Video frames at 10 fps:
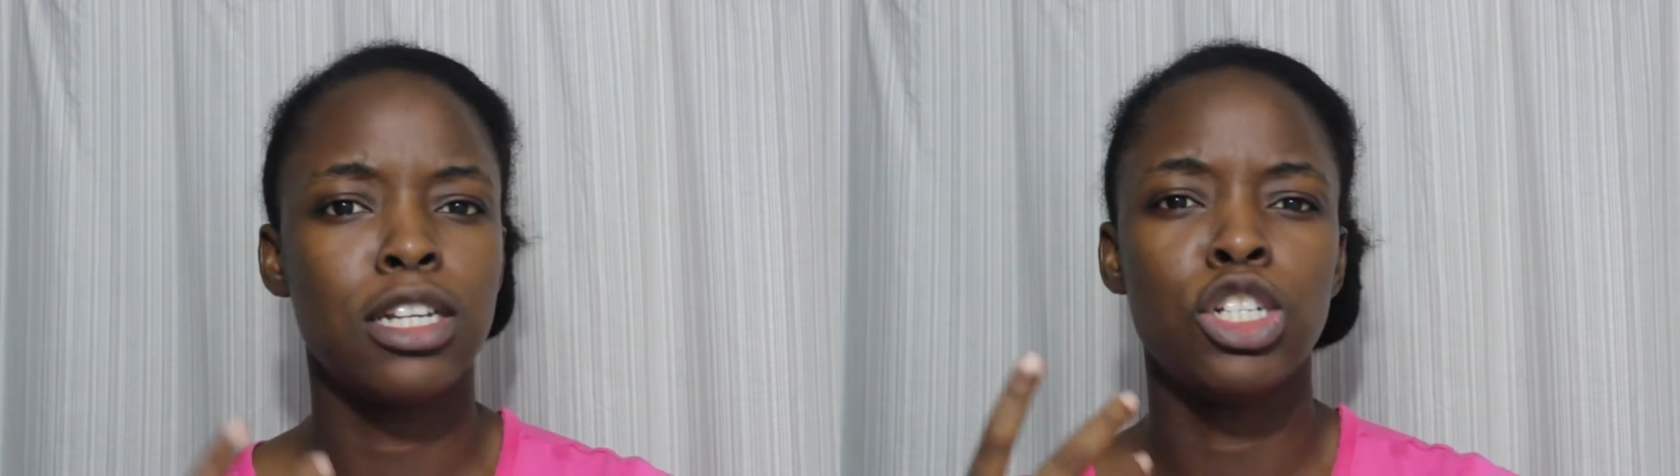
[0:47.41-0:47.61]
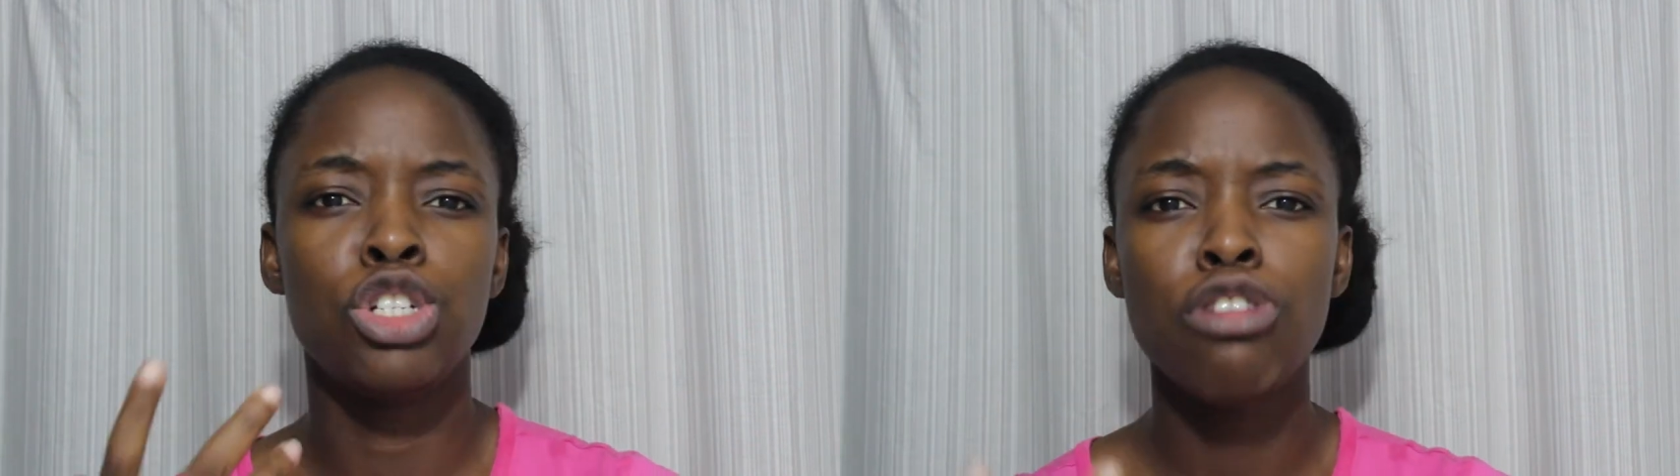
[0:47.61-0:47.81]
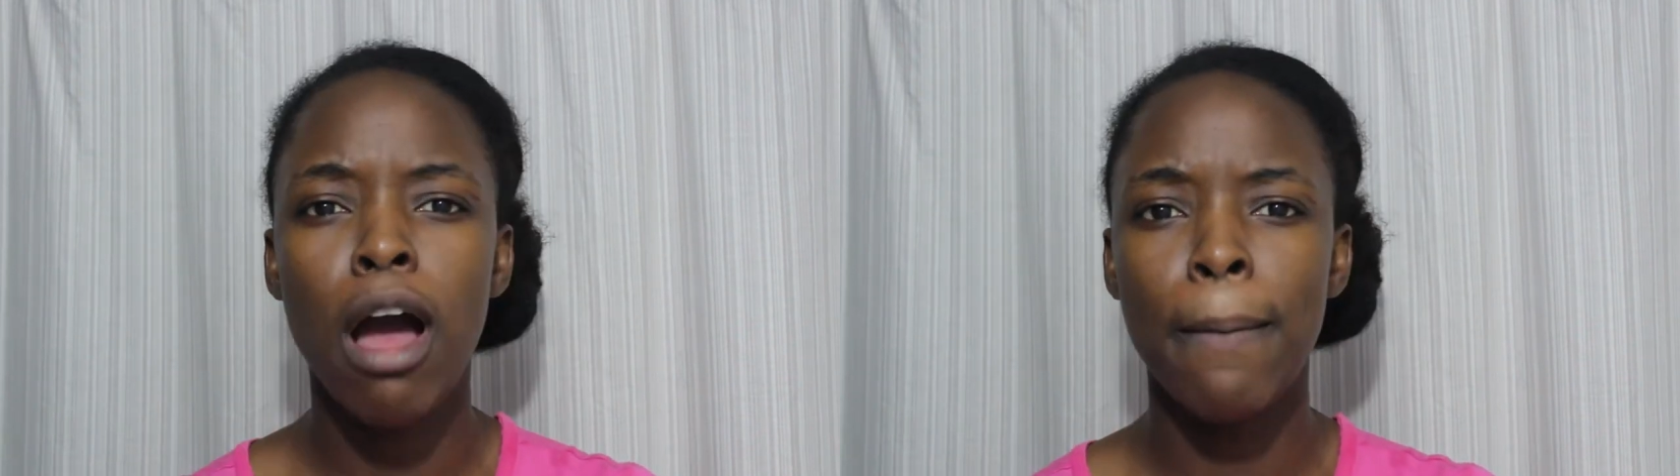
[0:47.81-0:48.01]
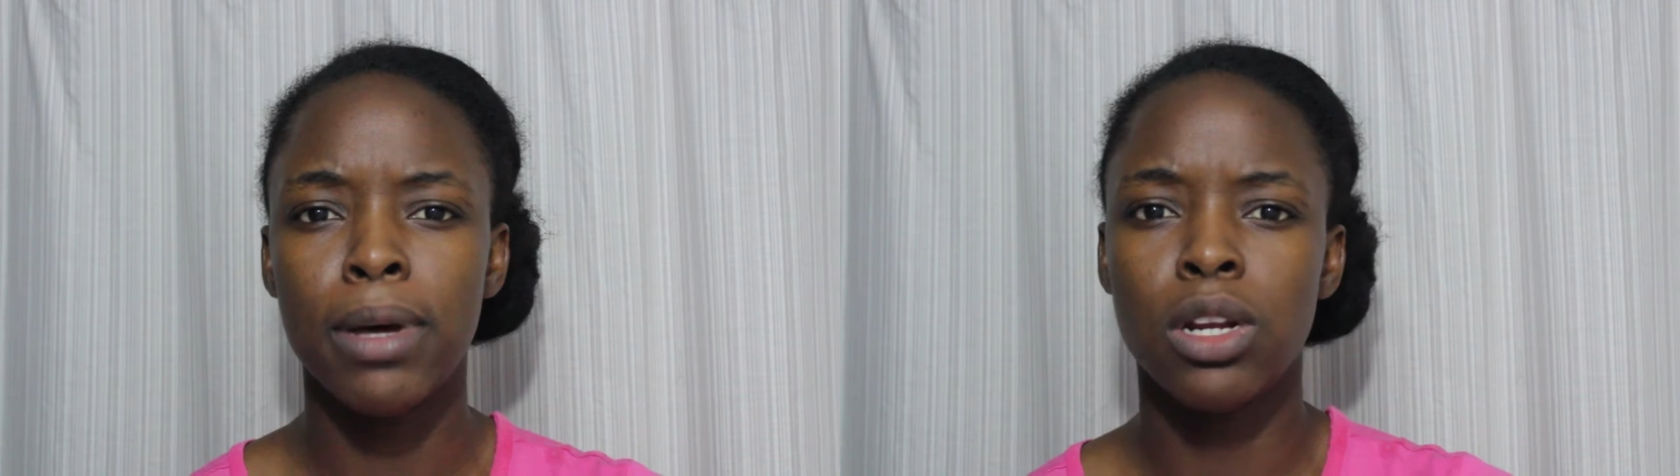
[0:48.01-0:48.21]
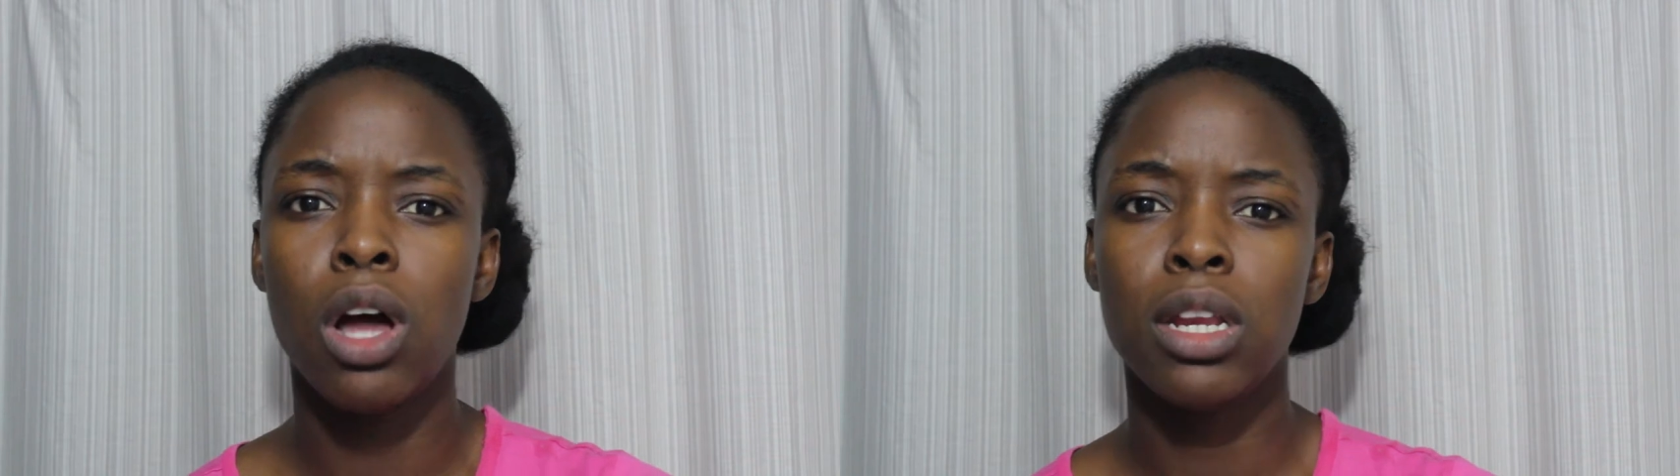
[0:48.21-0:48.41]
and drama
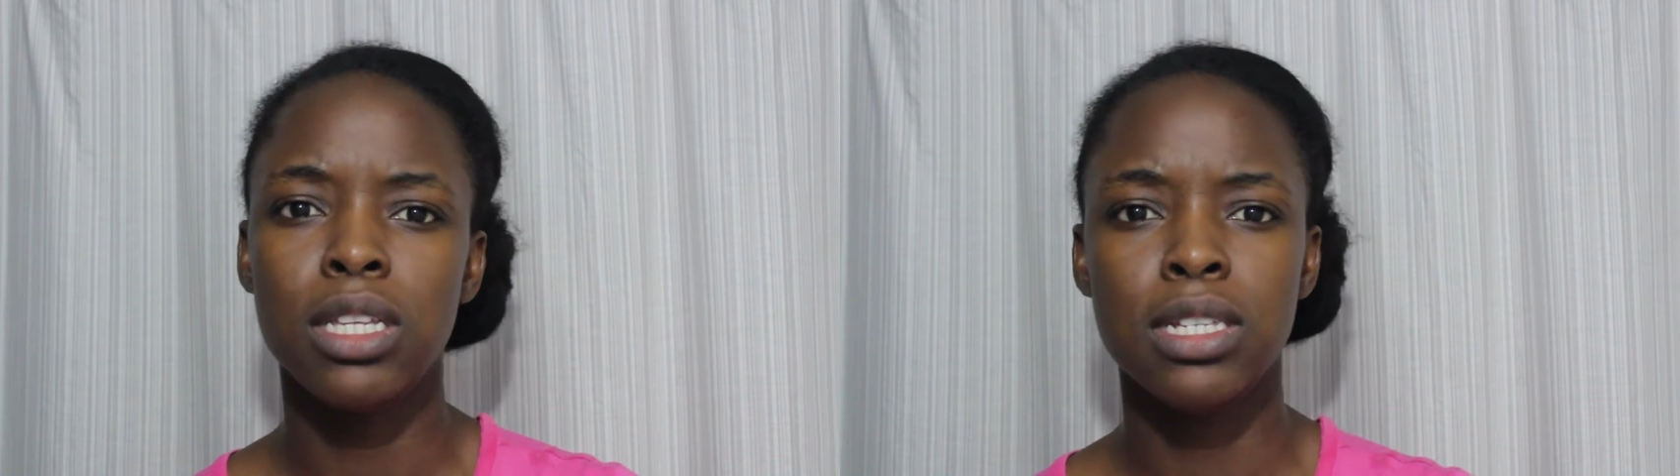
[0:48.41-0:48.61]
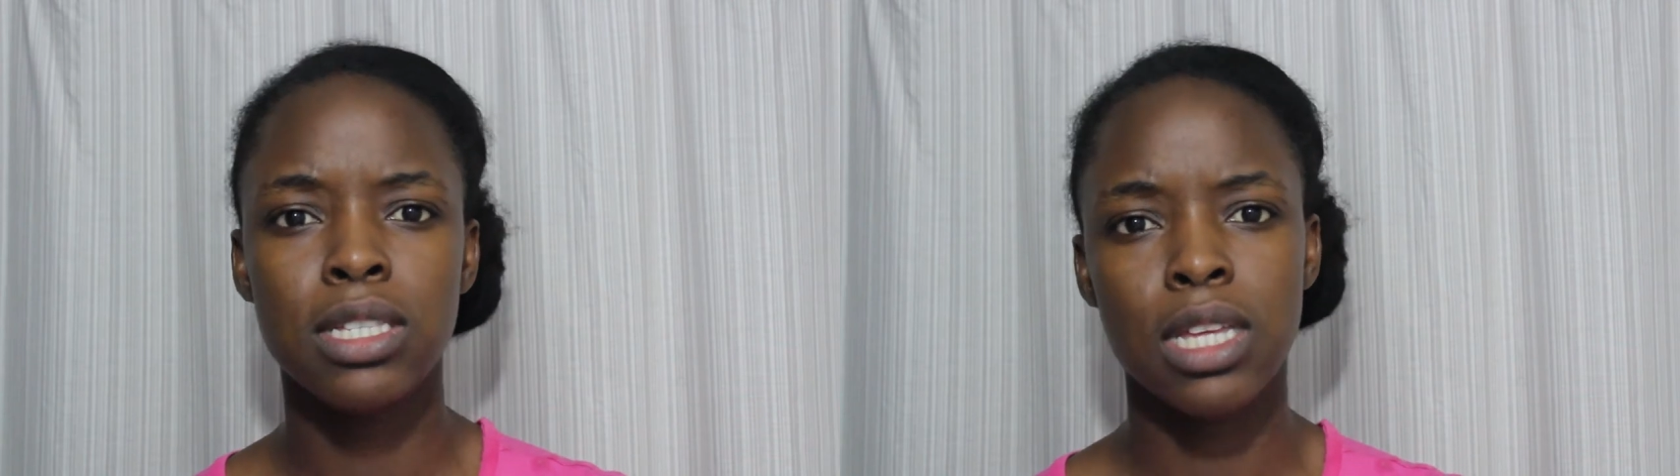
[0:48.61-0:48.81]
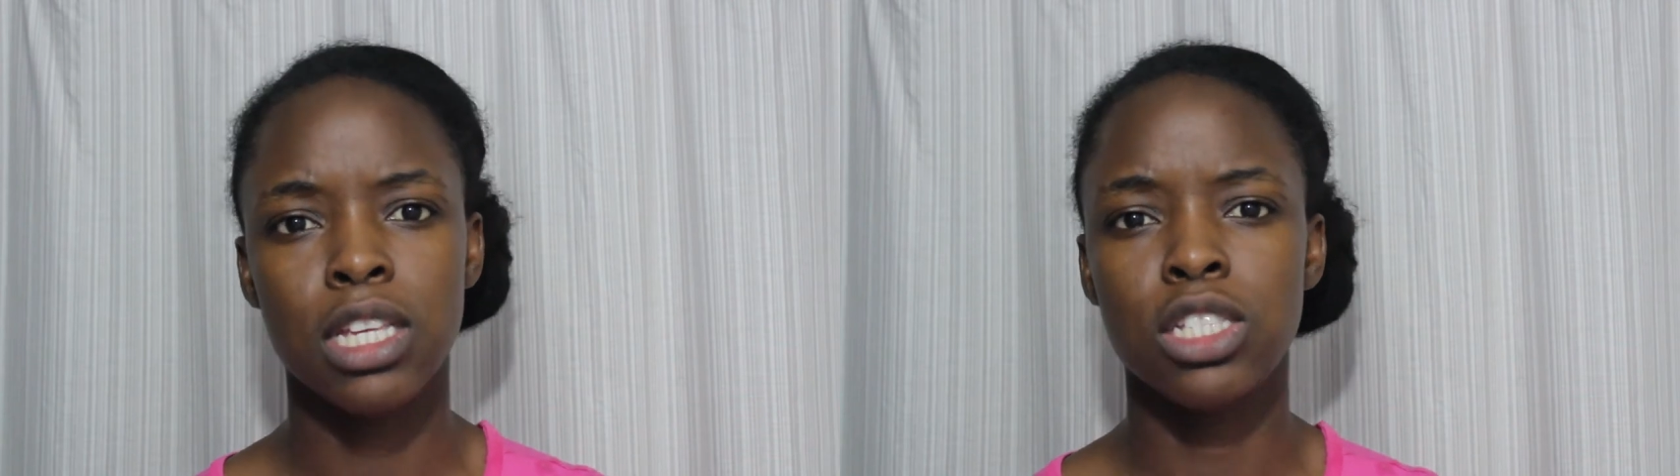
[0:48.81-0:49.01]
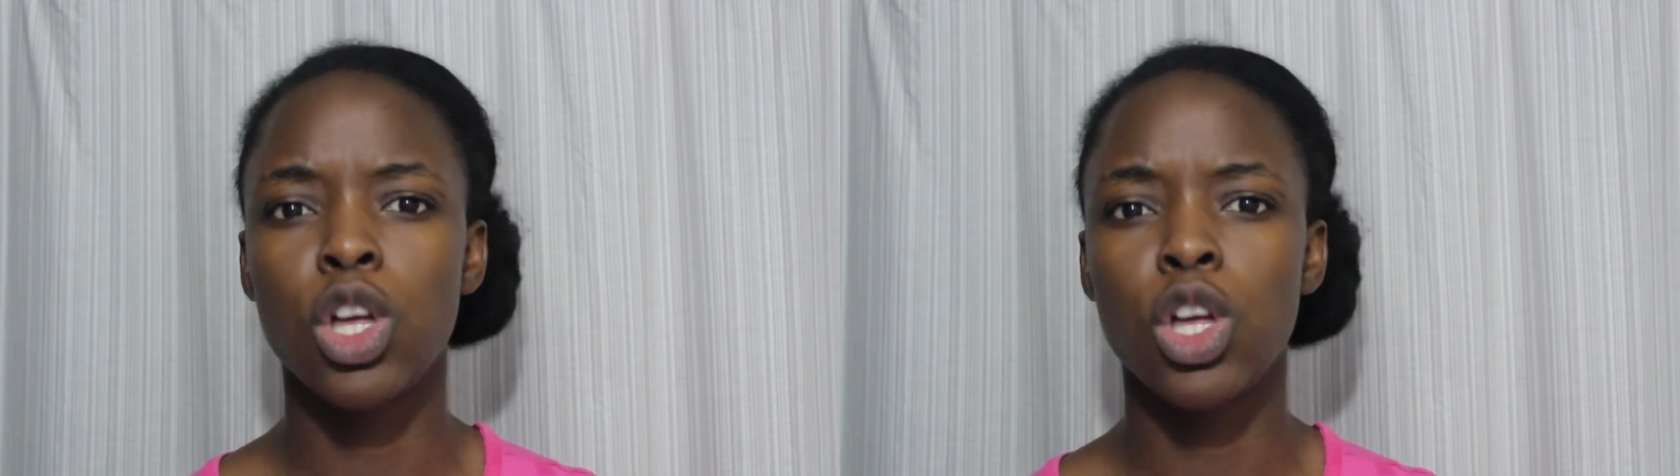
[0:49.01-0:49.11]
and all of these things.